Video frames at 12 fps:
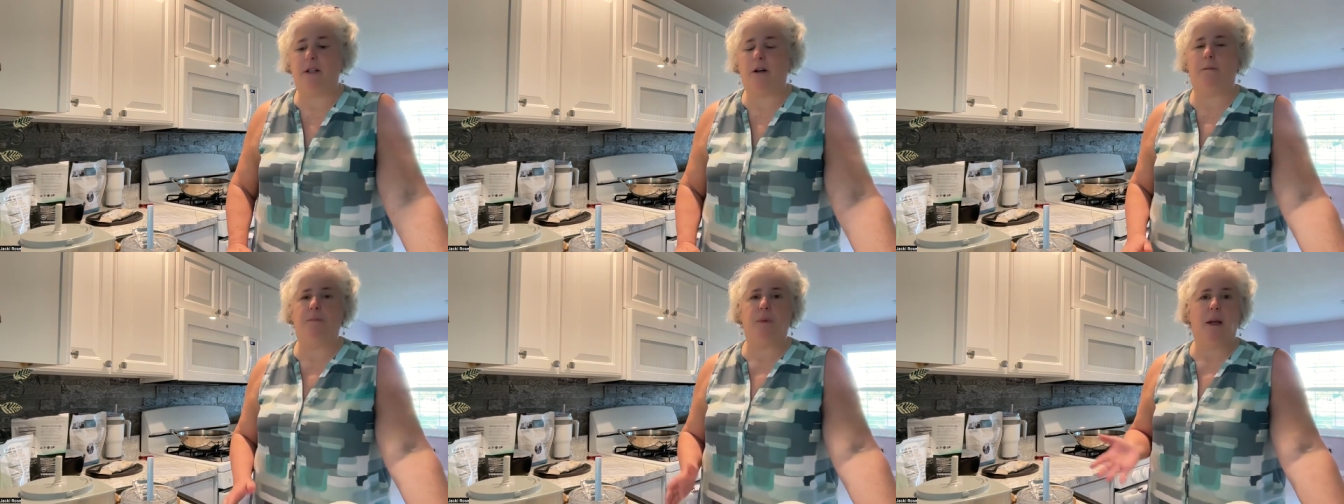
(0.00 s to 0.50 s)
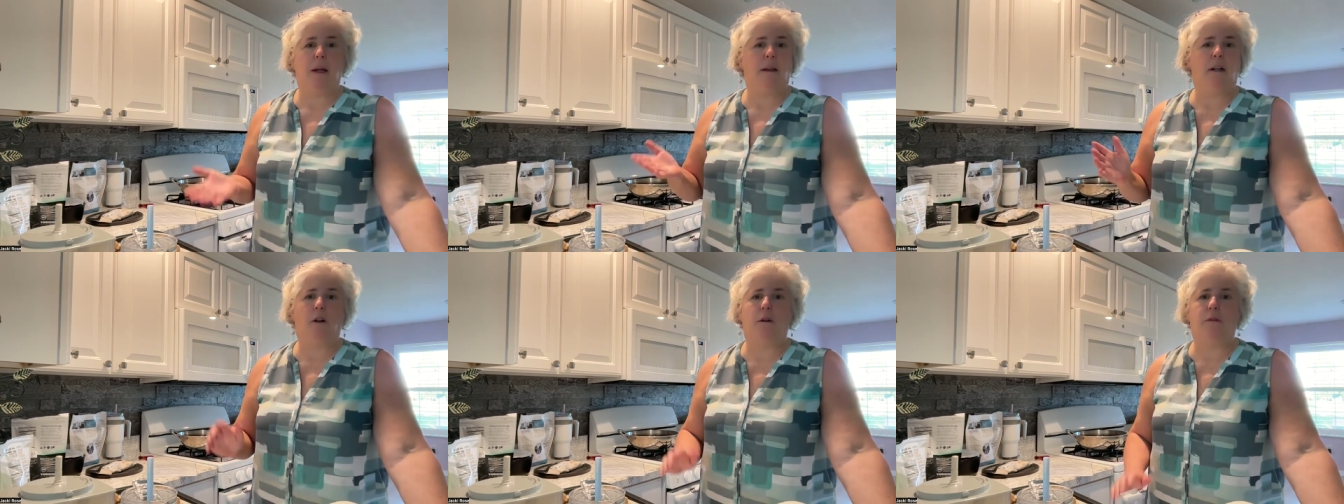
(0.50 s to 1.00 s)
So a
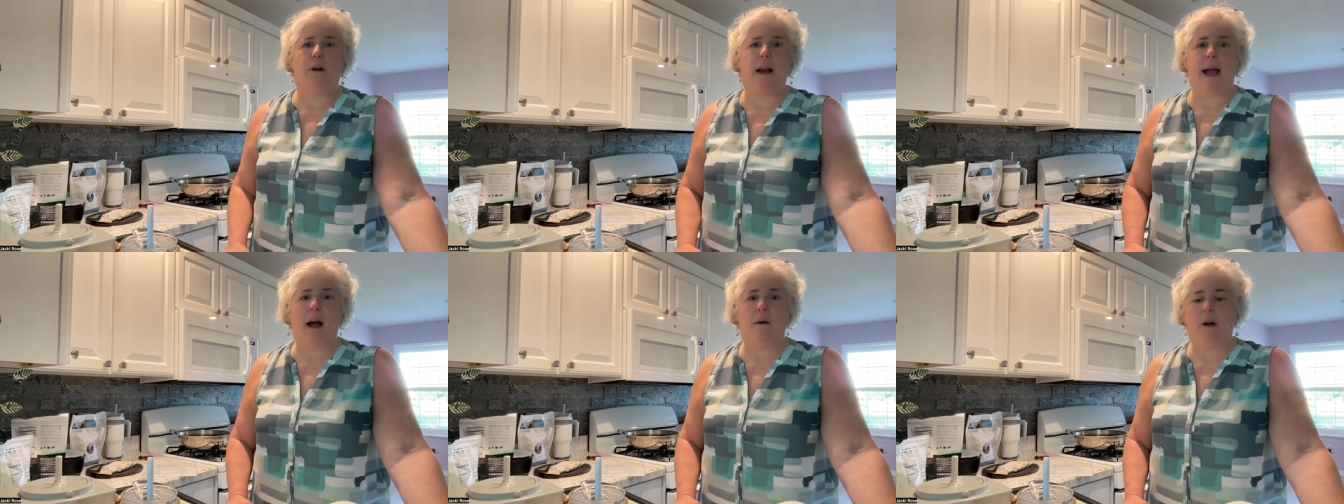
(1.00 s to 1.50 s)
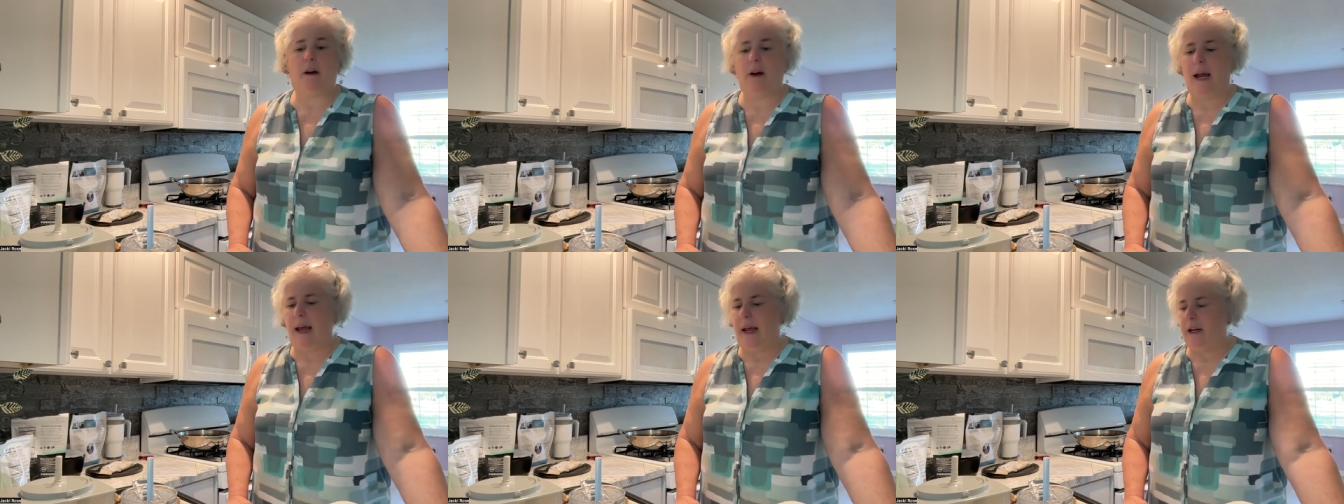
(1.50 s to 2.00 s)
little over an hour
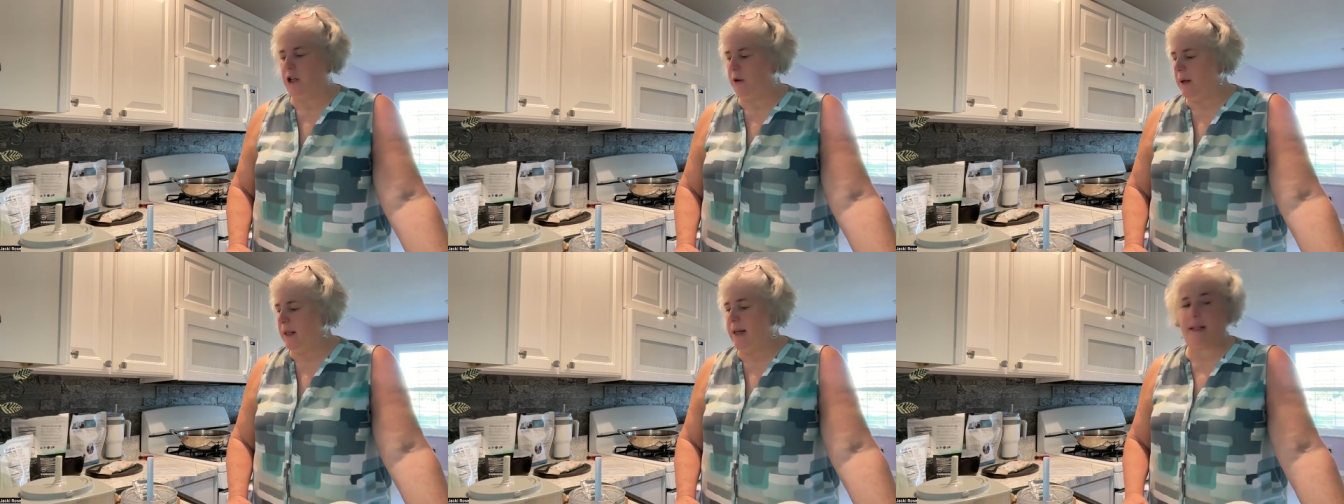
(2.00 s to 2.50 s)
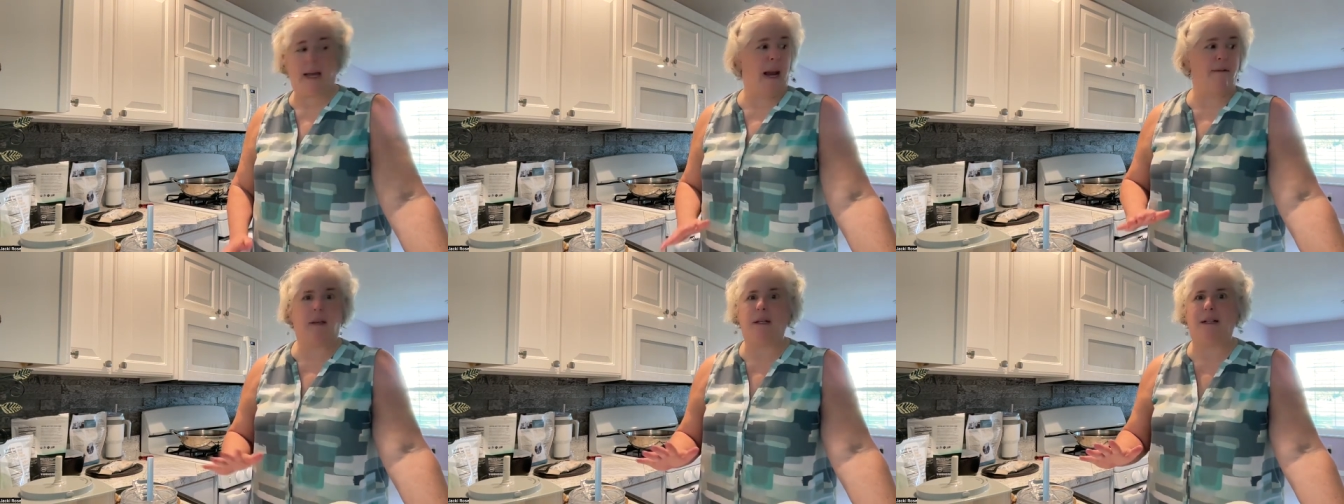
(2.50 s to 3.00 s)
doing this, and
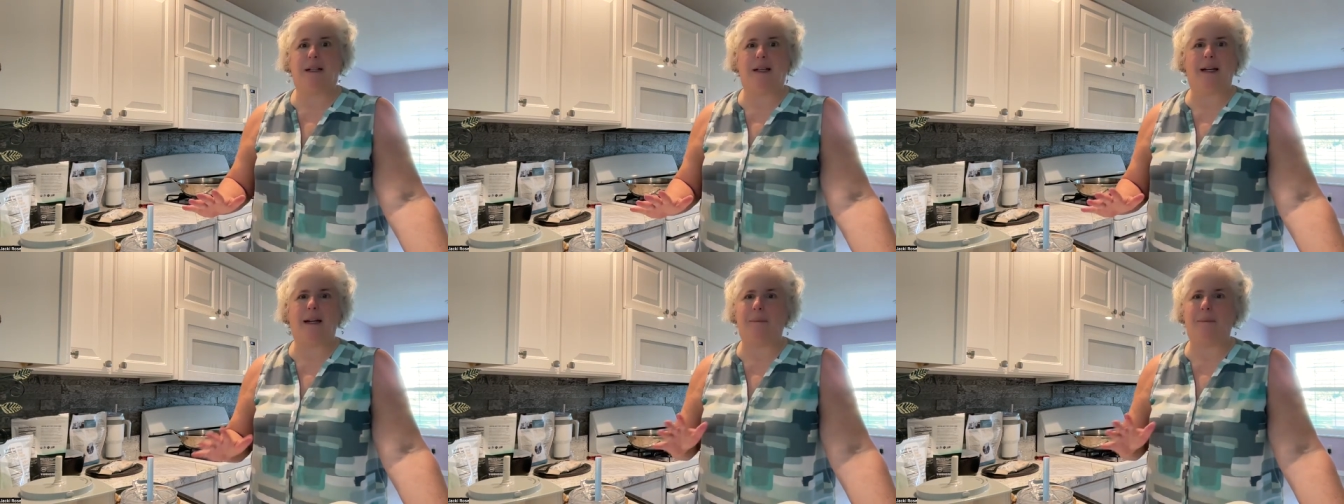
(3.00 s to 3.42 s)
everything's cleaned.